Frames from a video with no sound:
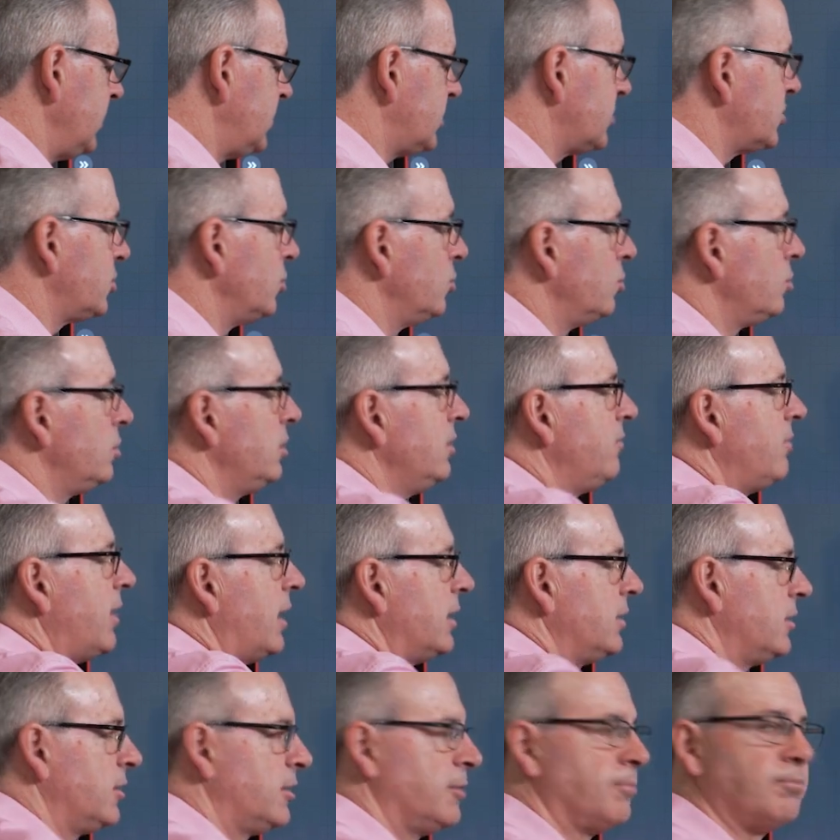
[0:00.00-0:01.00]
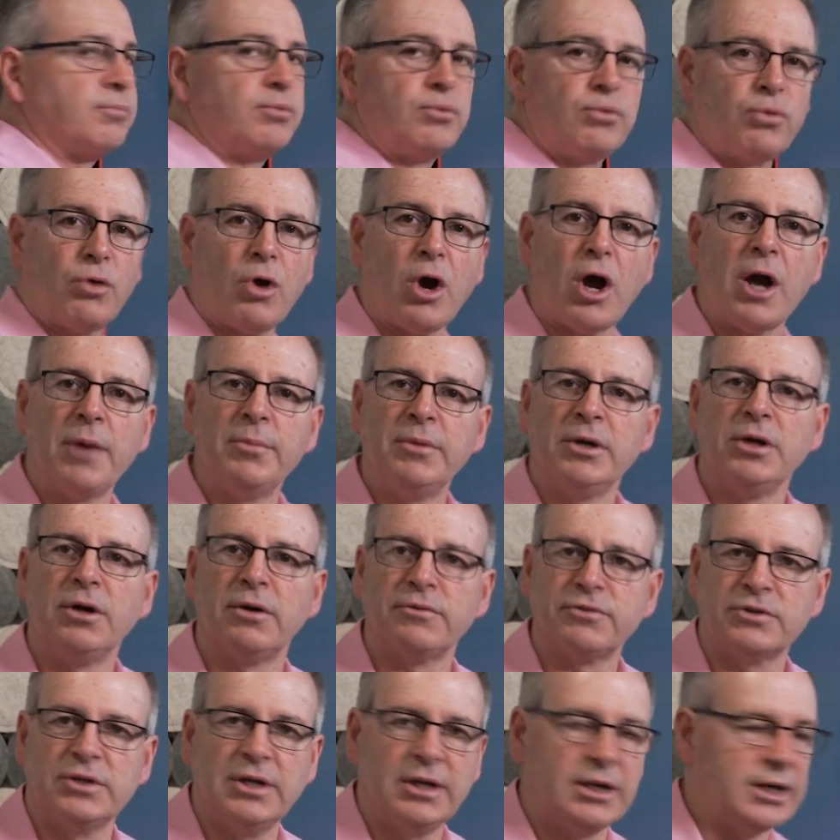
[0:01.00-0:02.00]
still live under the primary
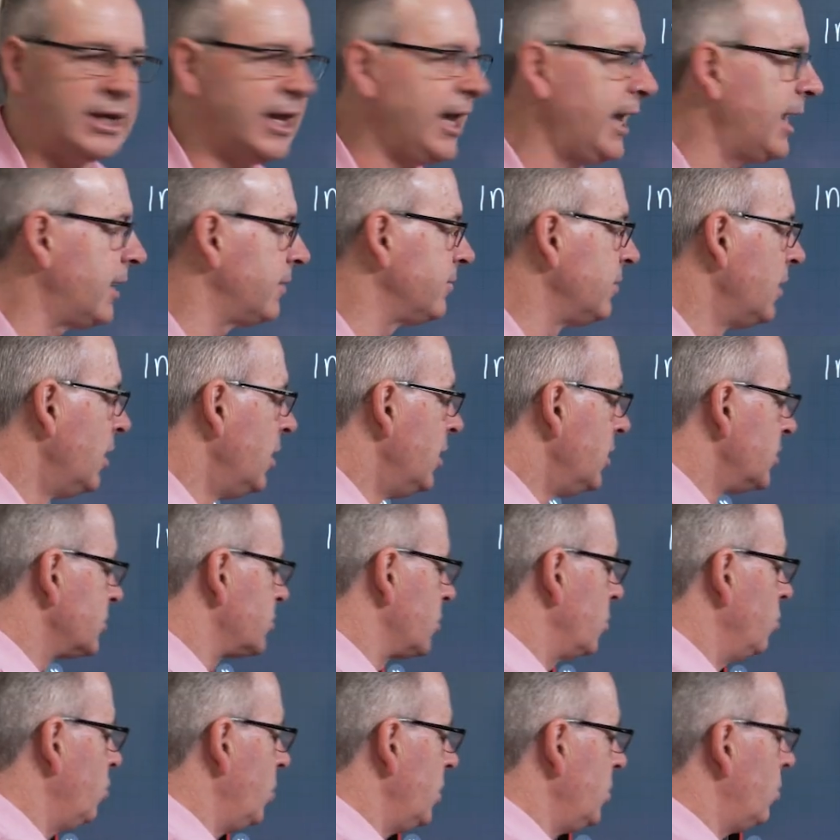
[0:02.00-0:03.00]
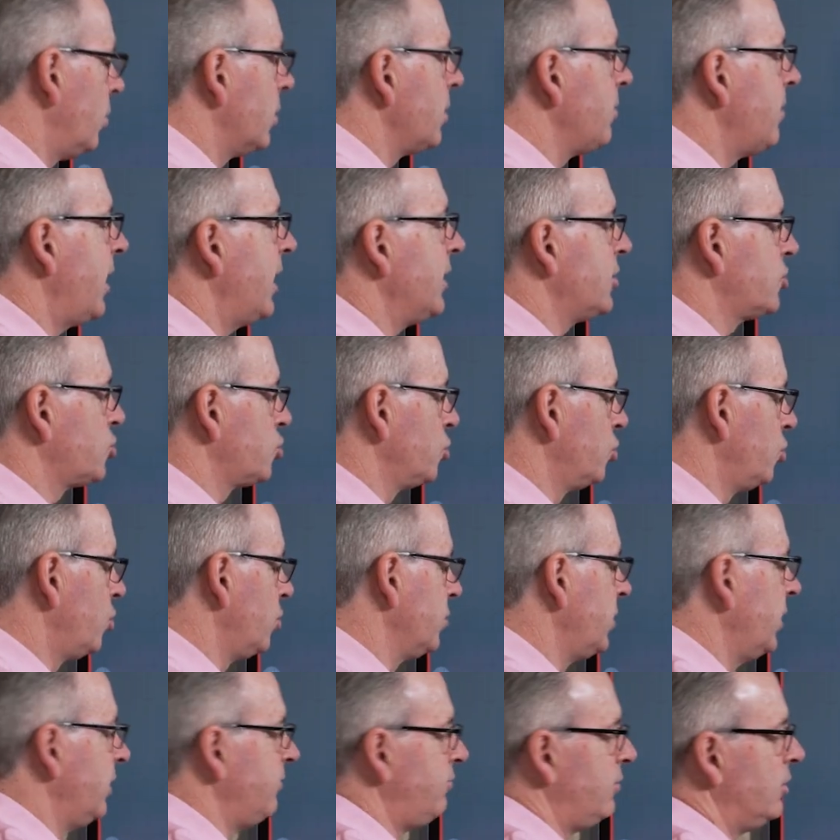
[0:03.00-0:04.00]
offset account. So we want to make sure
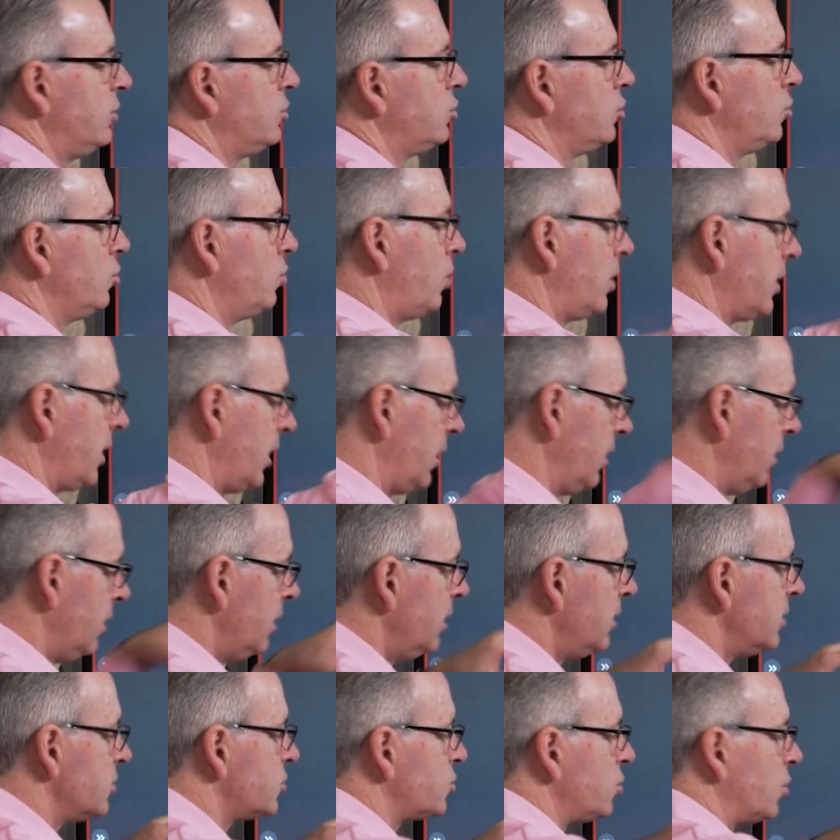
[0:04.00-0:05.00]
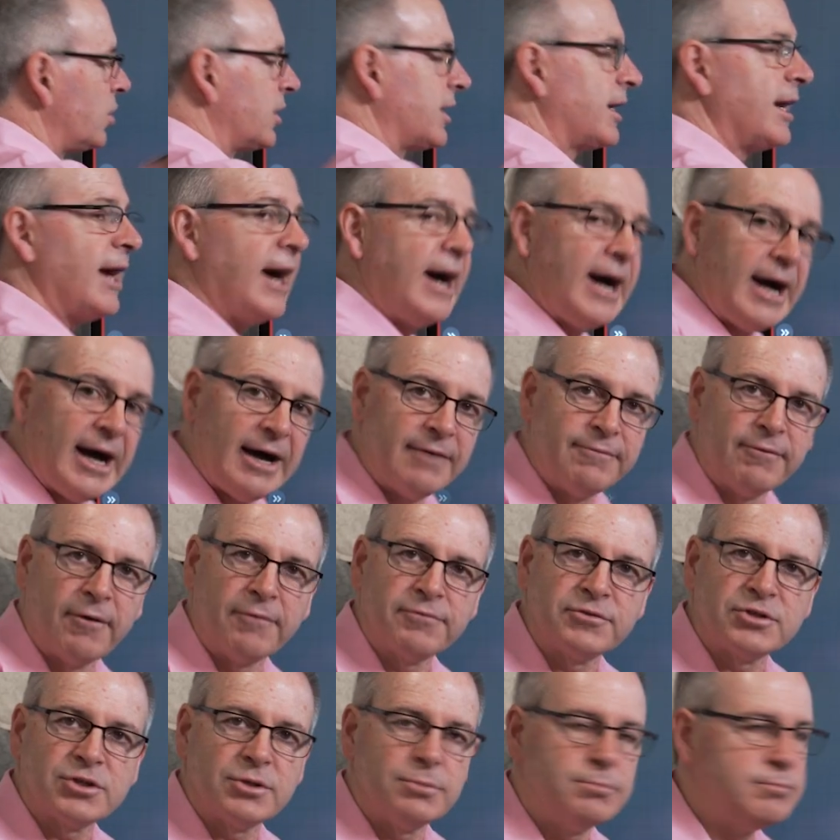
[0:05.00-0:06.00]
that if you do want to sort of carve off
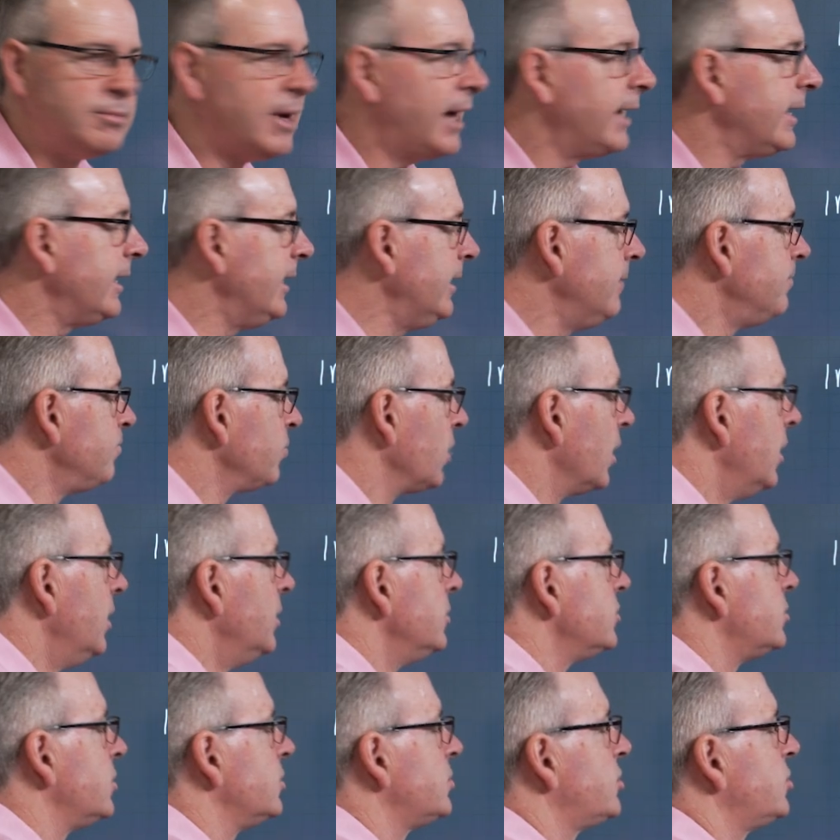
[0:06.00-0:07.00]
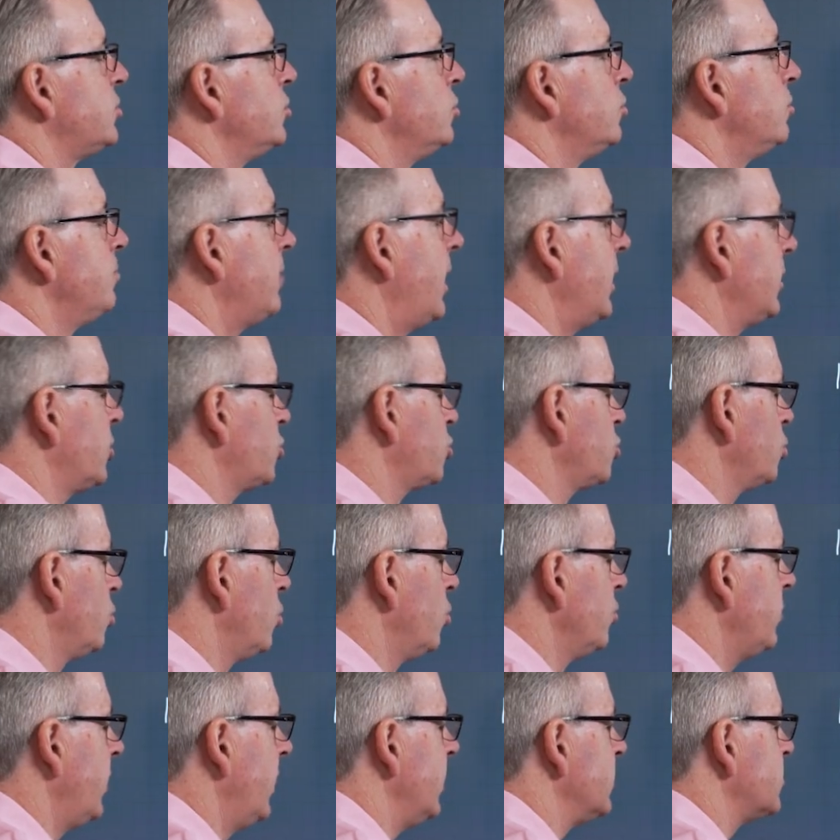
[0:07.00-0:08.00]
some money, to still make
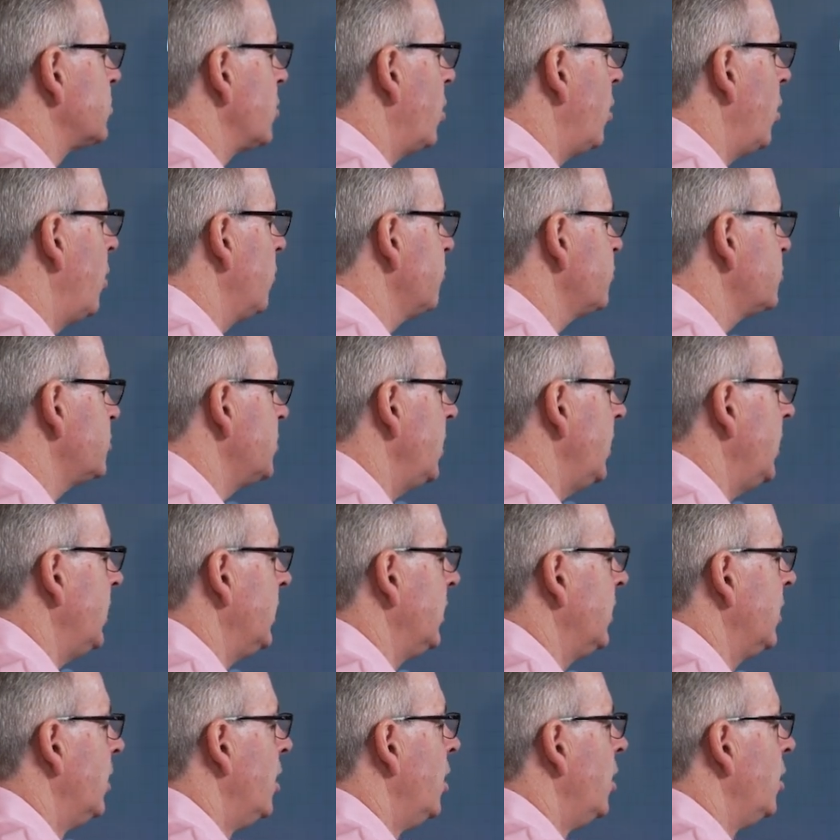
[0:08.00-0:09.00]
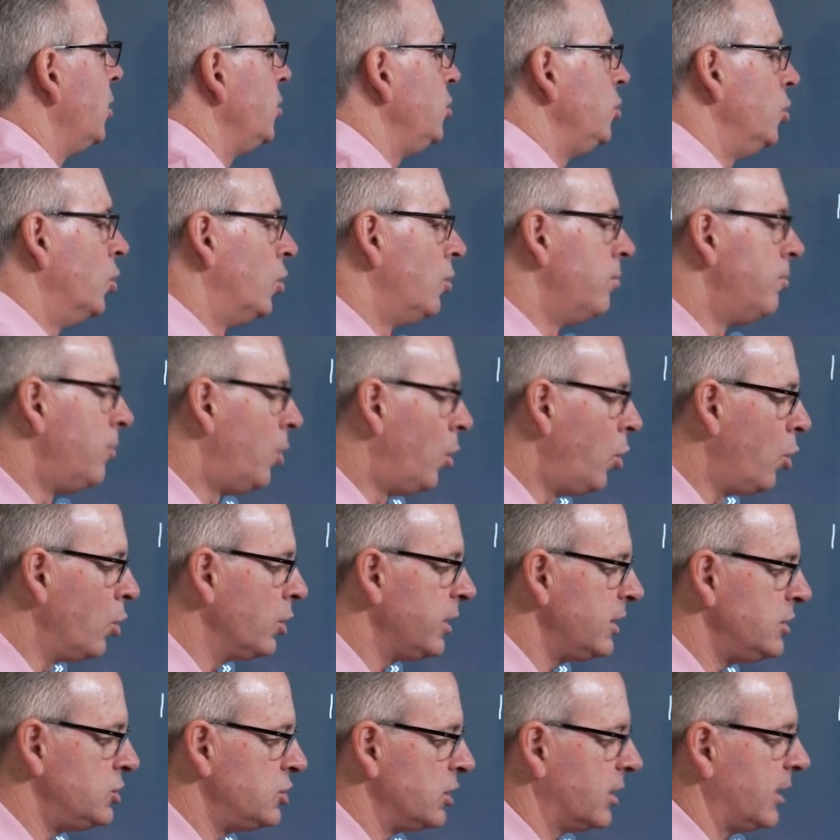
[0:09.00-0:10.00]
sure that it's offsetting your
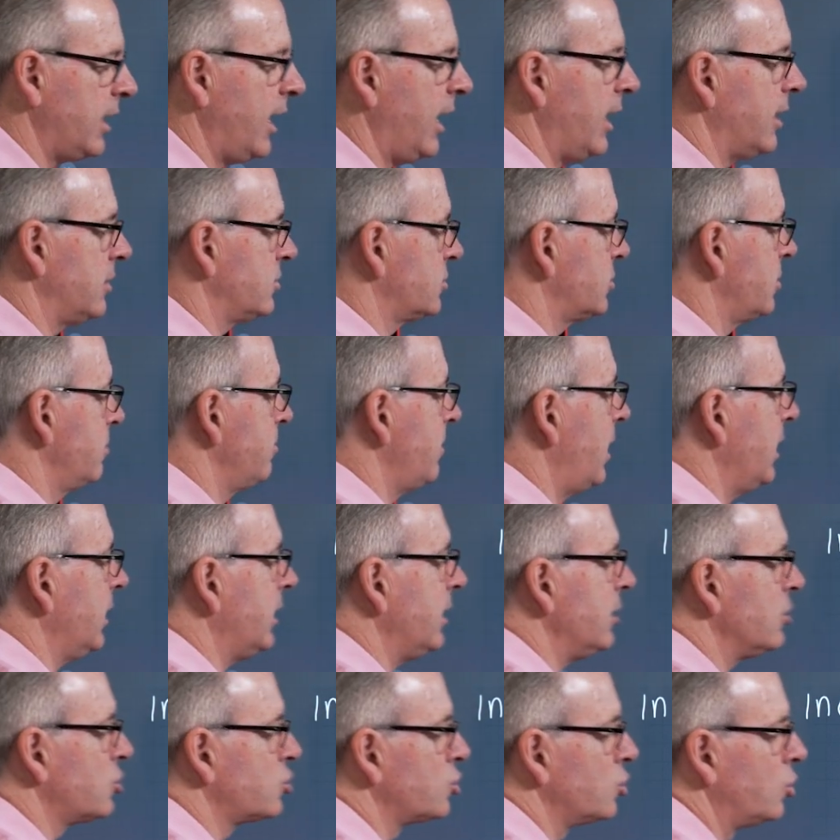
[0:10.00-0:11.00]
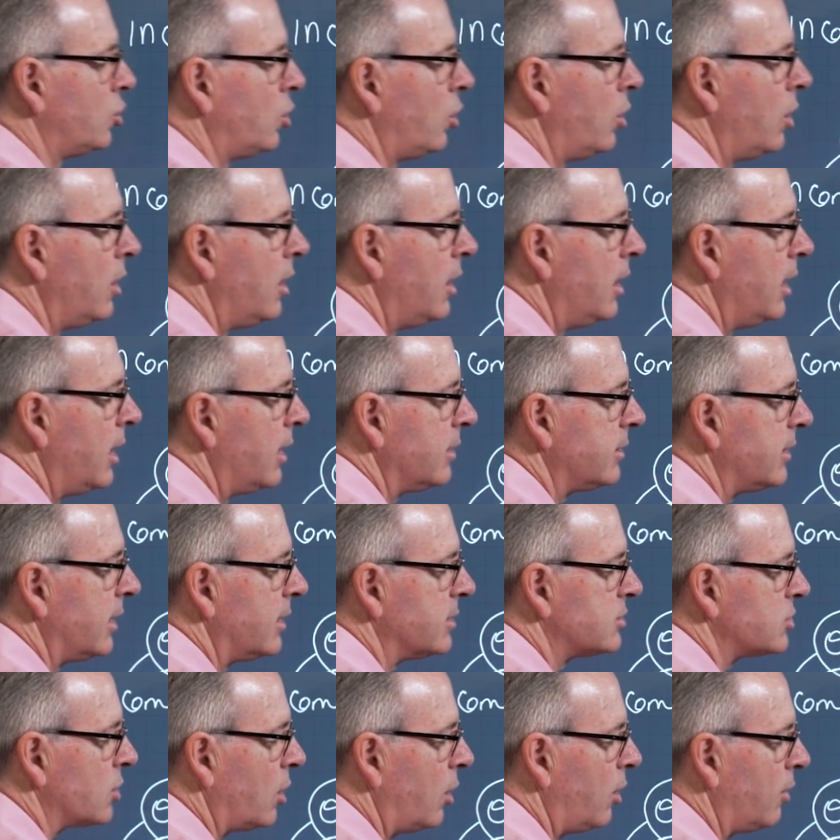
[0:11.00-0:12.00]
mortgage account. So making sure that
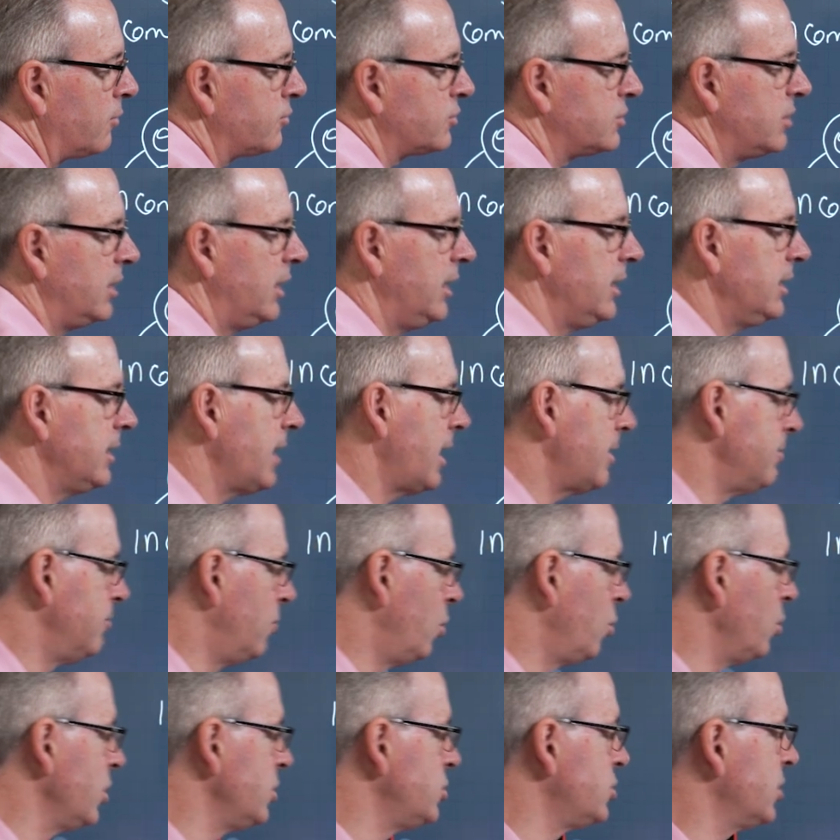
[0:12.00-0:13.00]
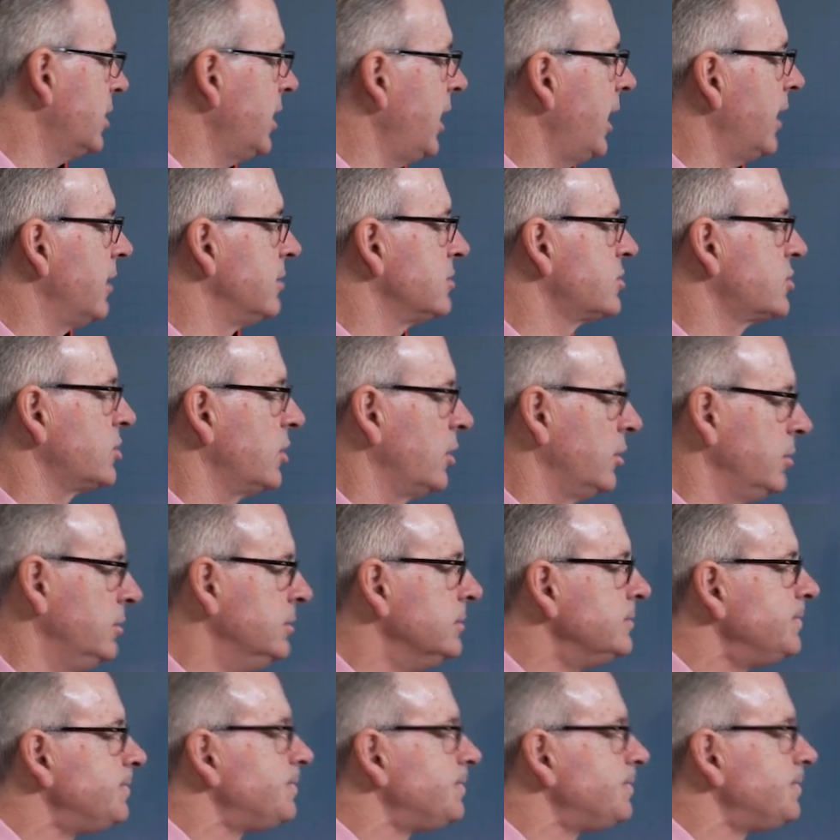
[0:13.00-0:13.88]
it's offsetting that mortgage account. So